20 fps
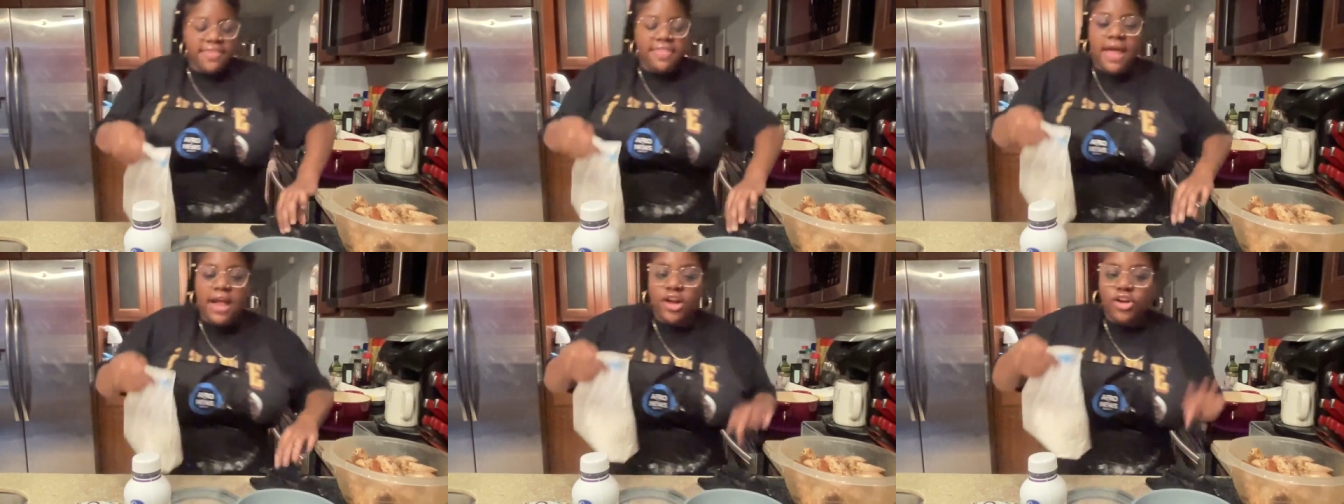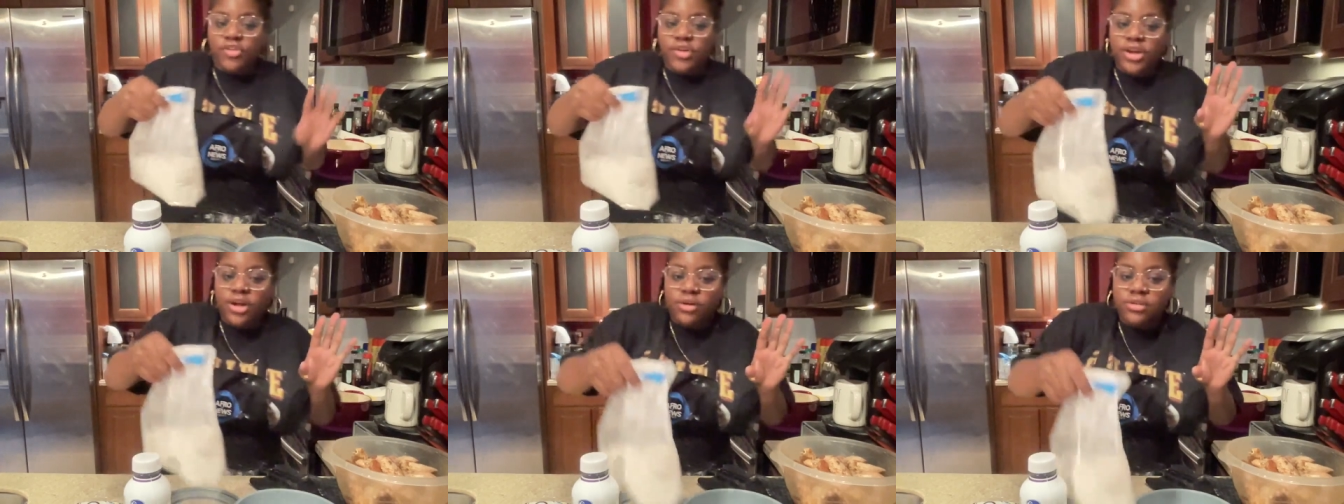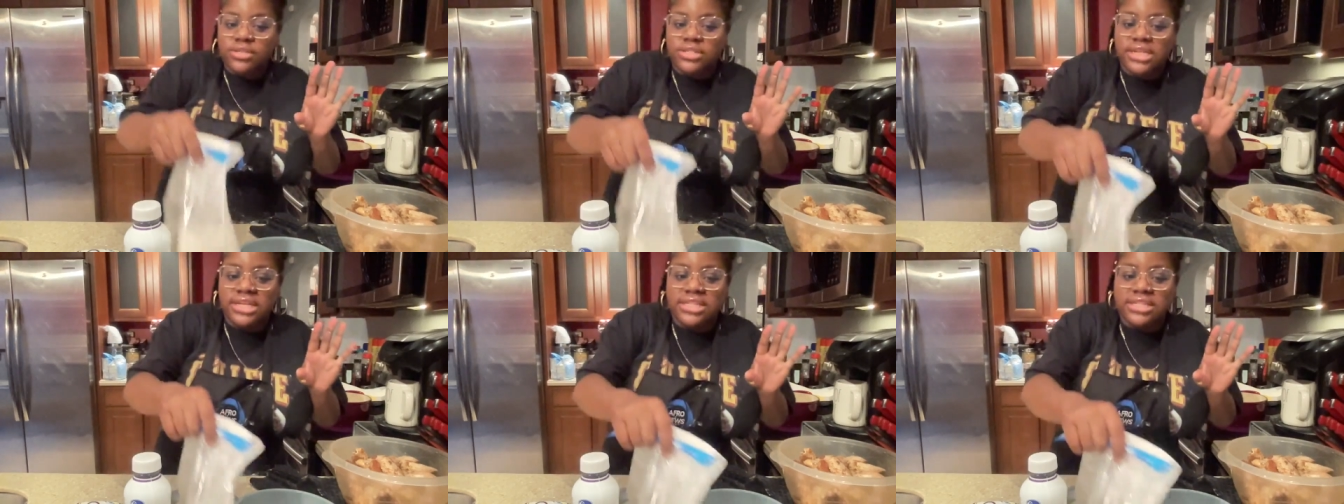that Creole
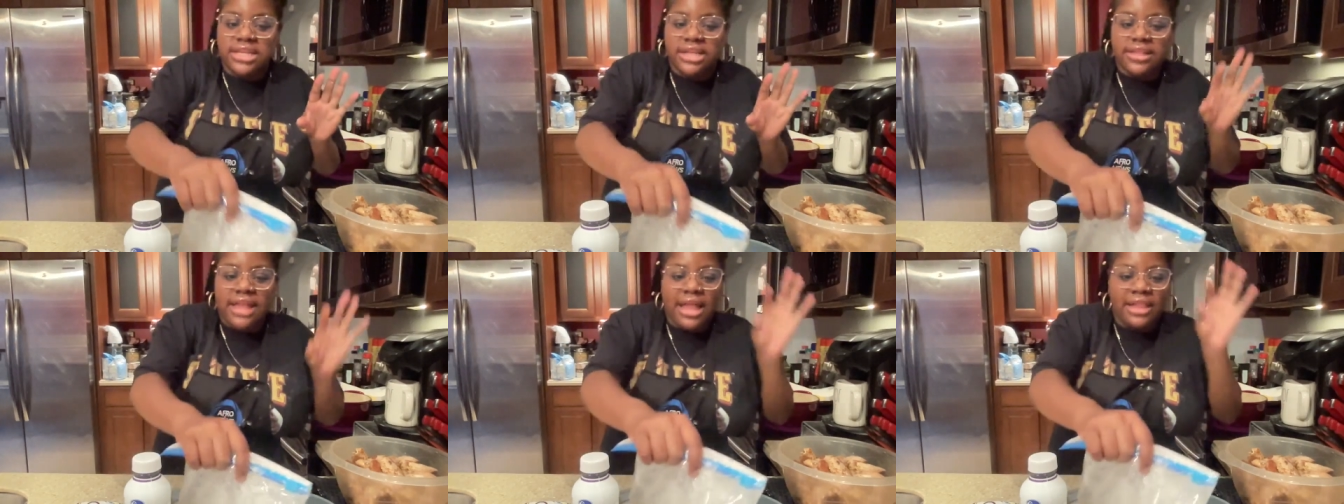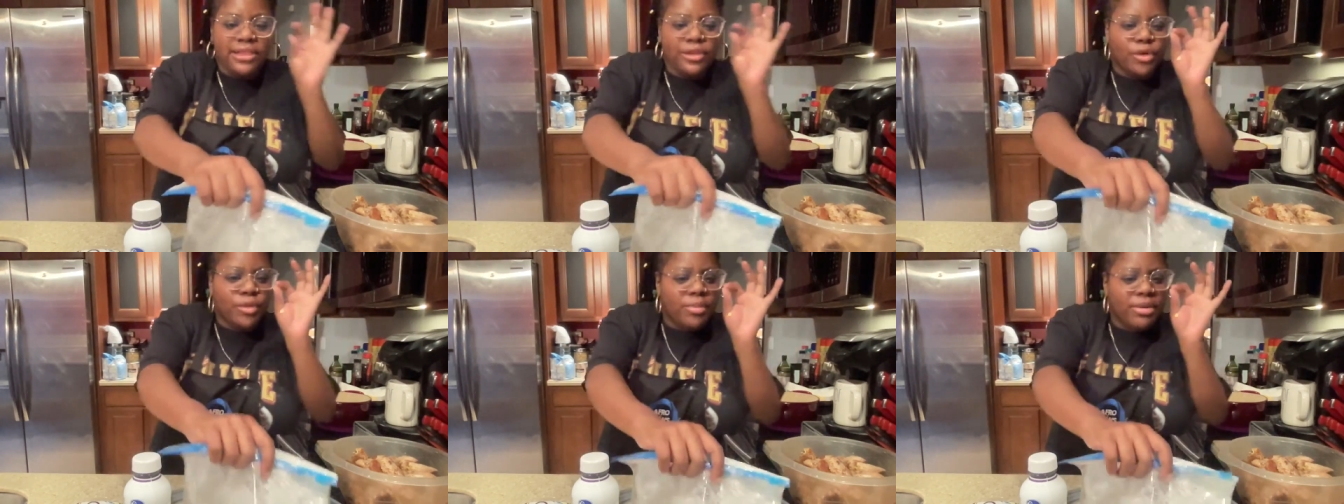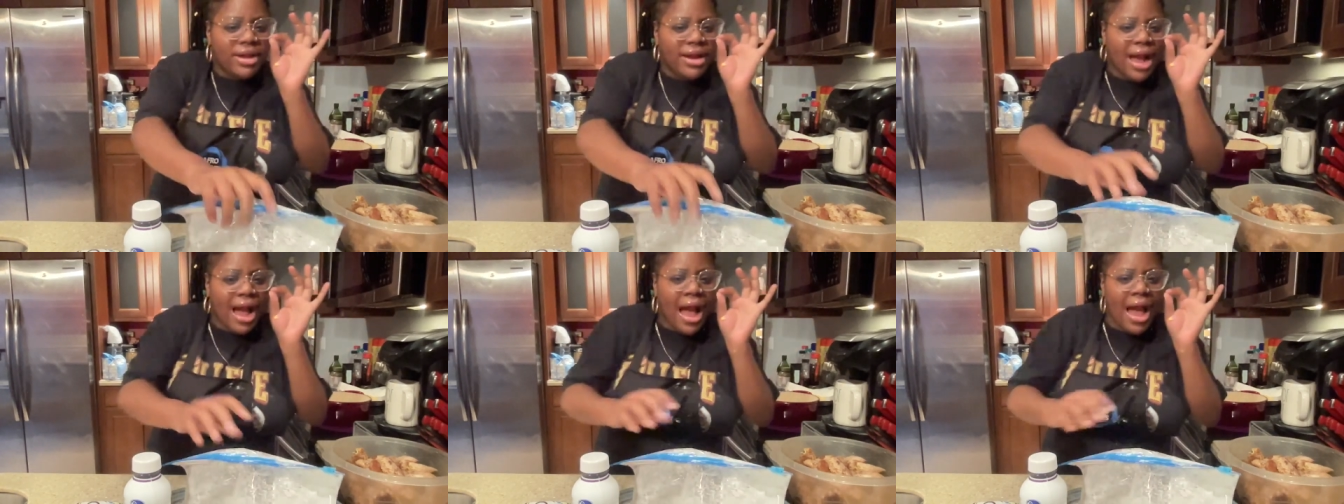seasoning, that little bit
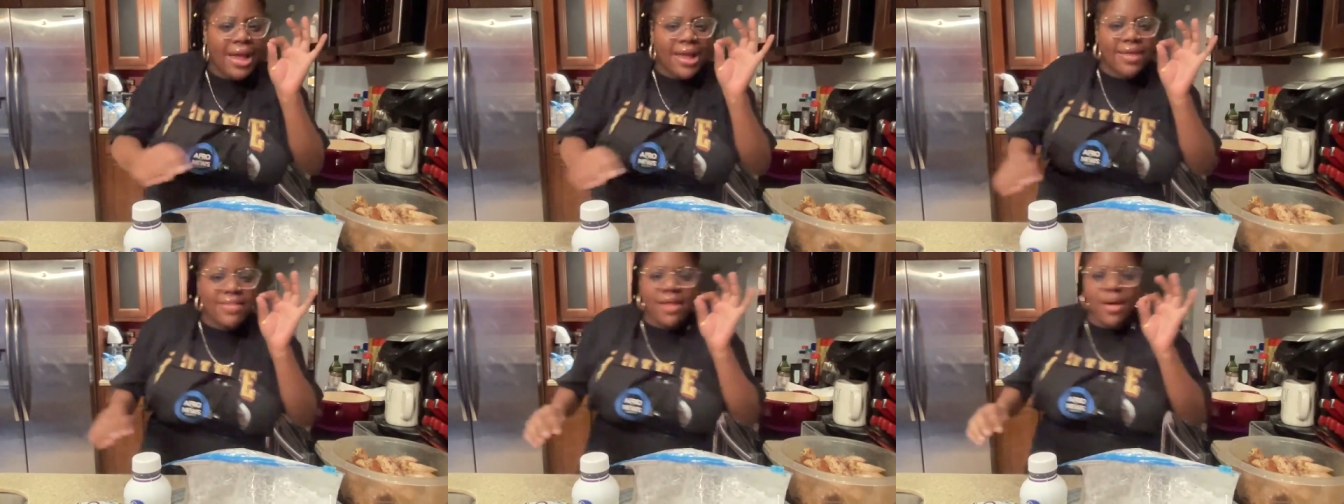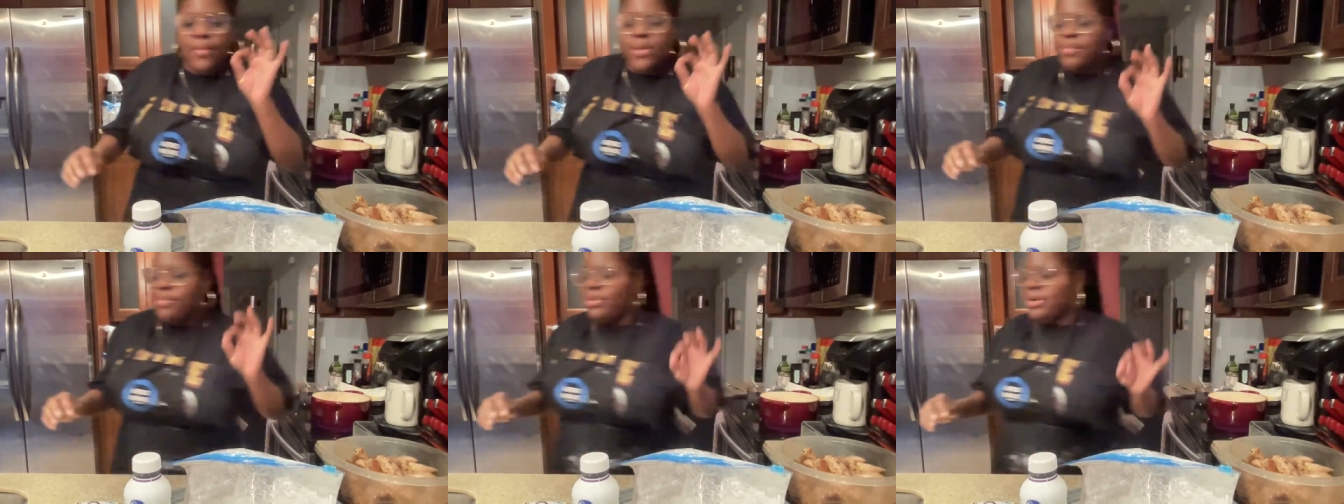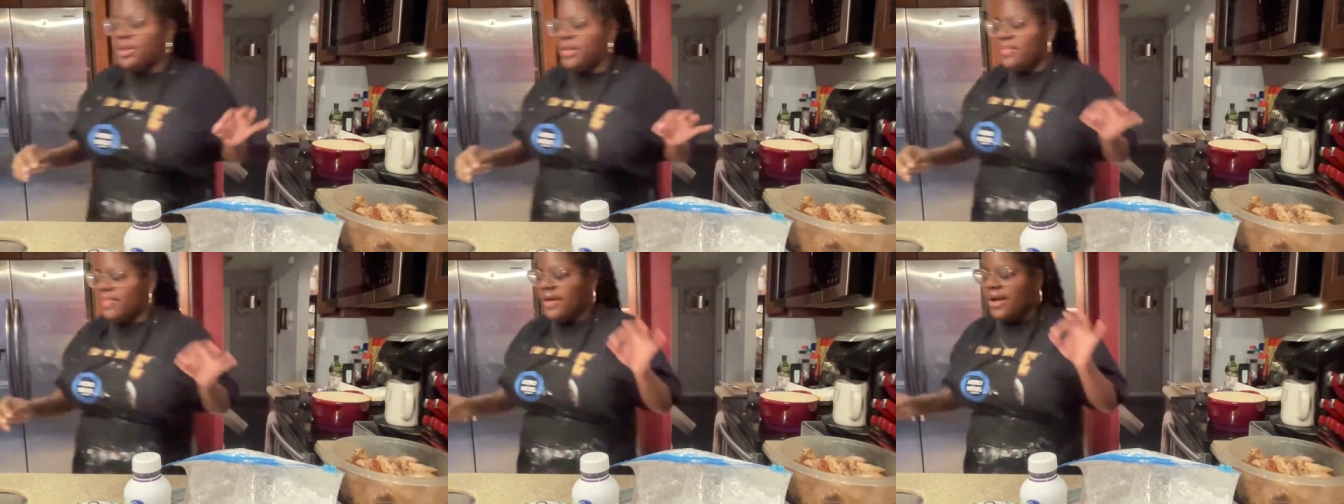of cayenne that we put
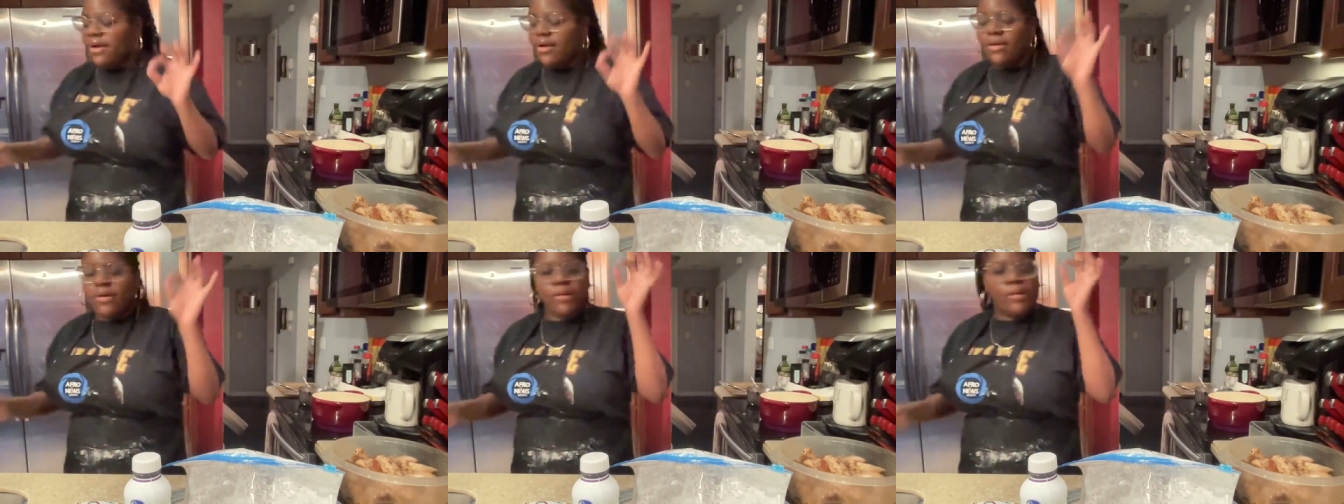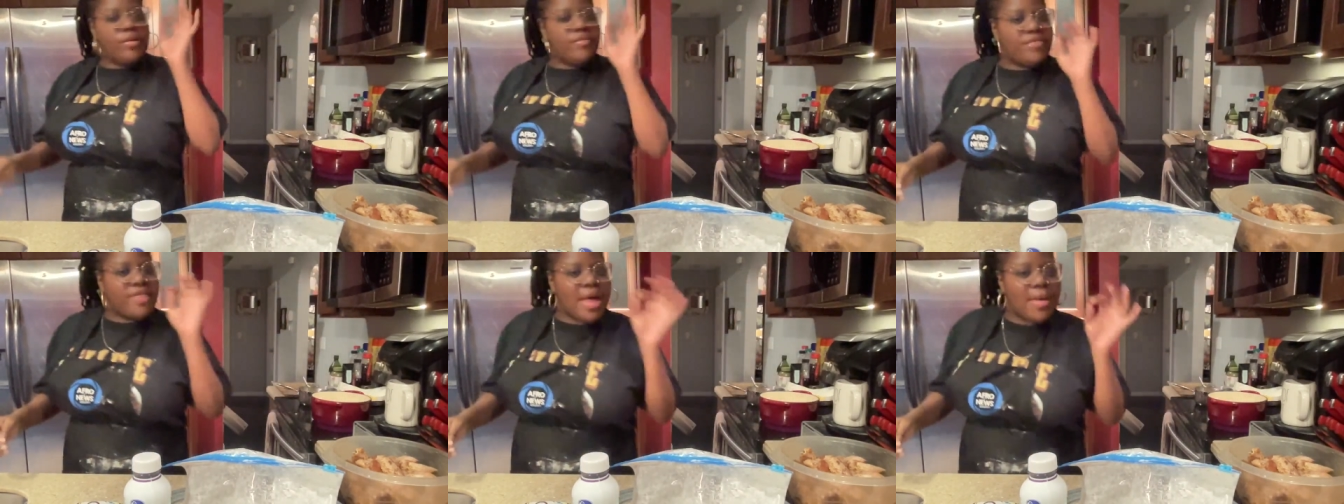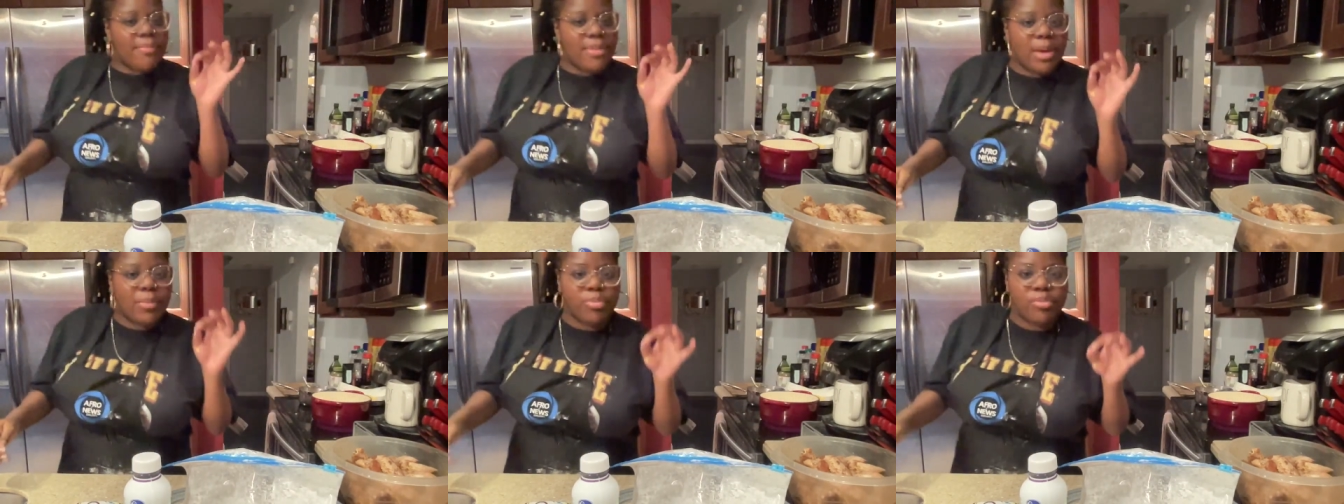in there, or even that
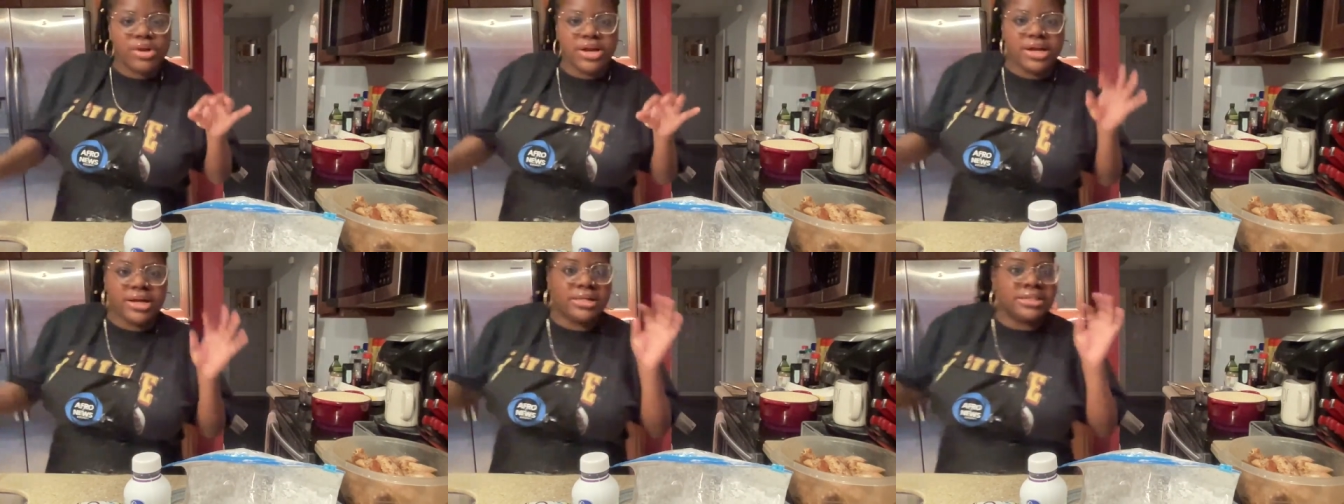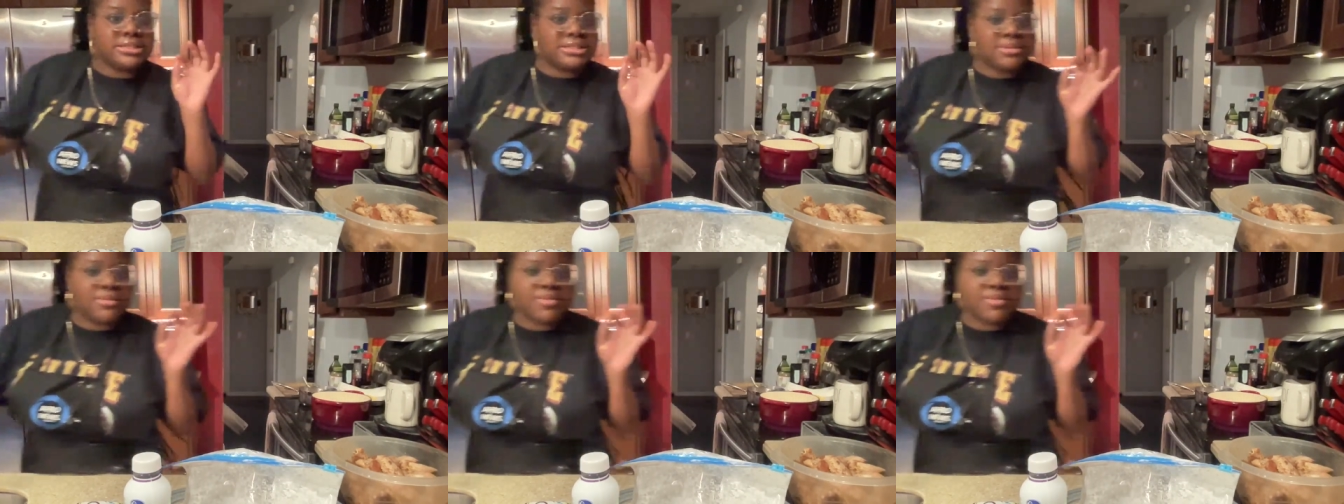paprika and some of